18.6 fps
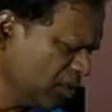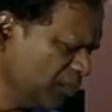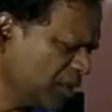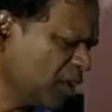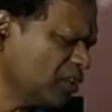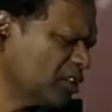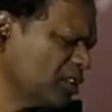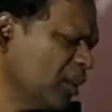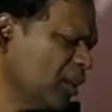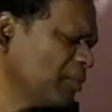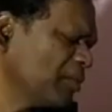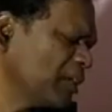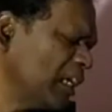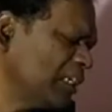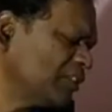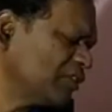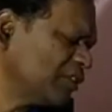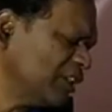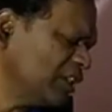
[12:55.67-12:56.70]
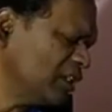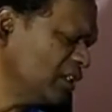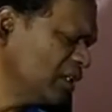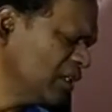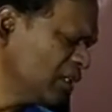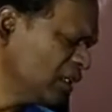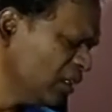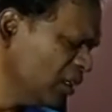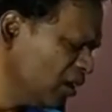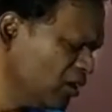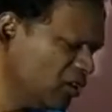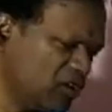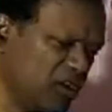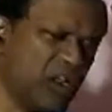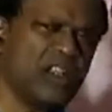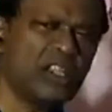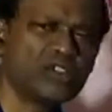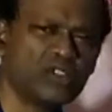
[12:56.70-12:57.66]
In some country, a
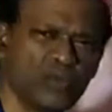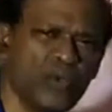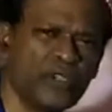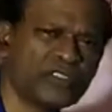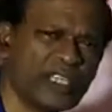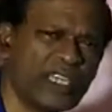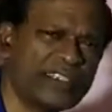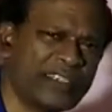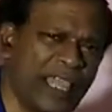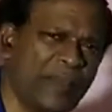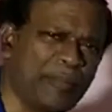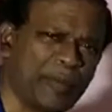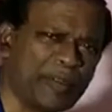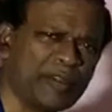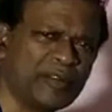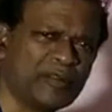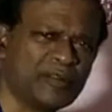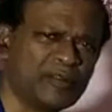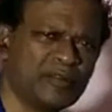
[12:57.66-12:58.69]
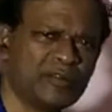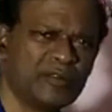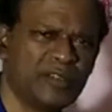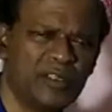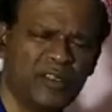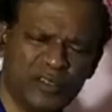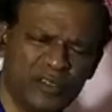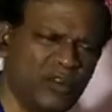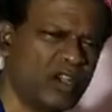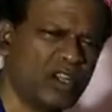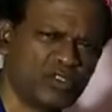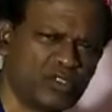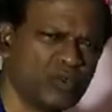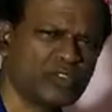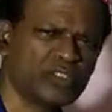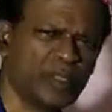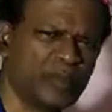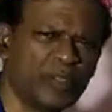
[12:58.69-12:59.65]
lot of suicide happen. A lot of
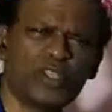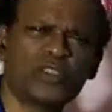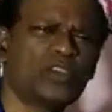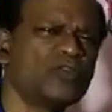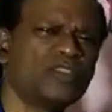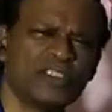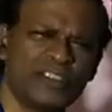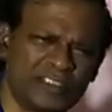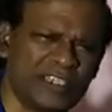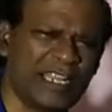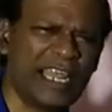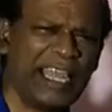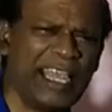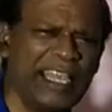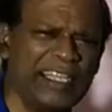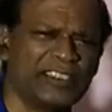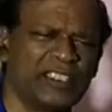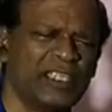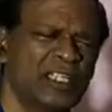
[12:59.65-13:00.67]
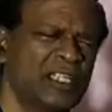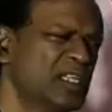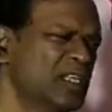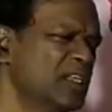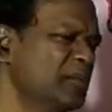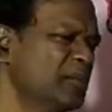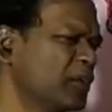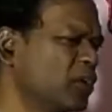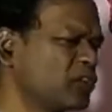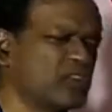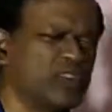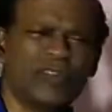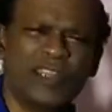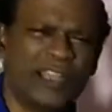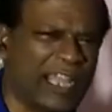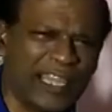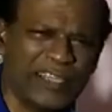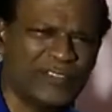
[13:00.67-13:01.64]
suicide because of the stress, because of the
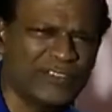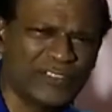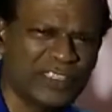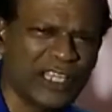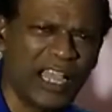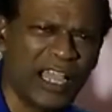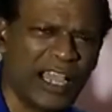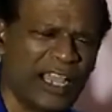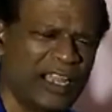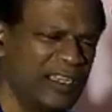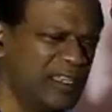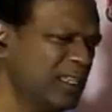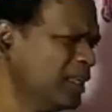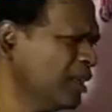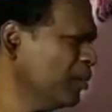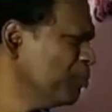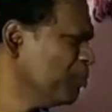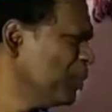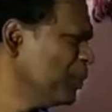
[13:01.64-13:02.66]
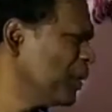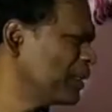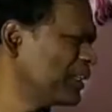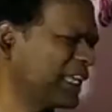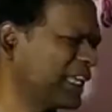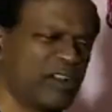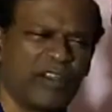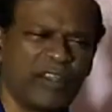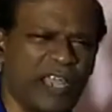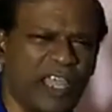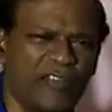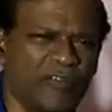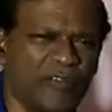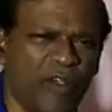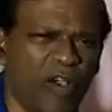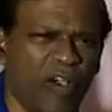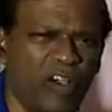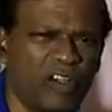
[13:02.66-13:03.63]
lifestyle. People cannot
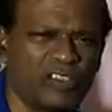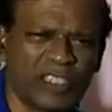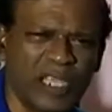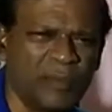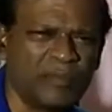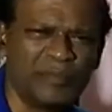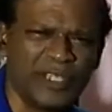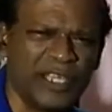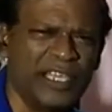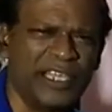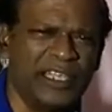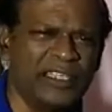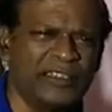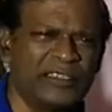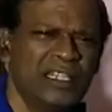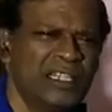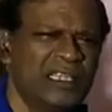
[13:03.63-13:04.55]
afford something.